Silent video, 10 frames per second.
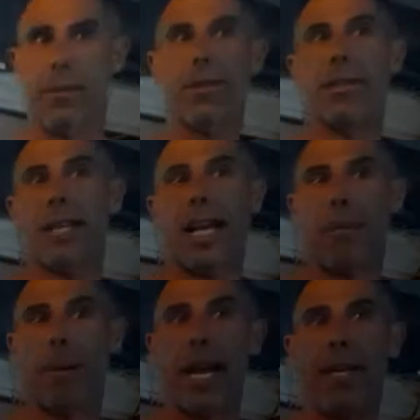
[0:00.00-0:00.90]
This is Lake
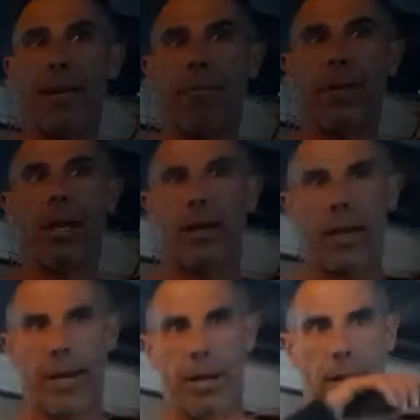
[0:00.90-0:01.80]
Bled
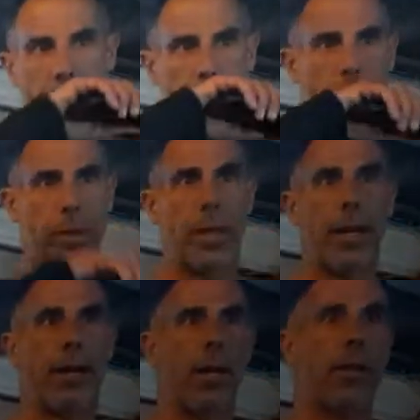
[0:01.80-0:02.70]
in, um,
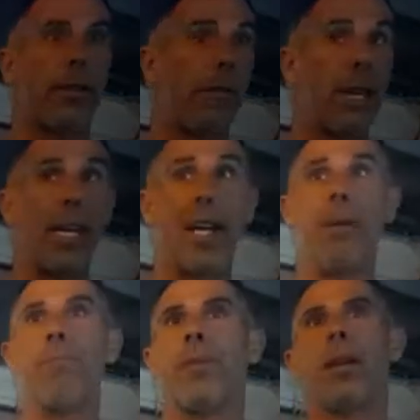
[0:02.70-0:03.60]
in uh,
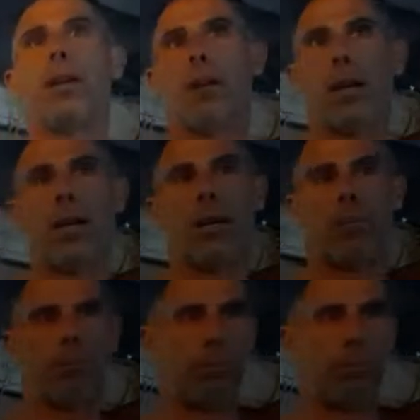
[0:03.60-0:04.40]
Slovenia. Uh,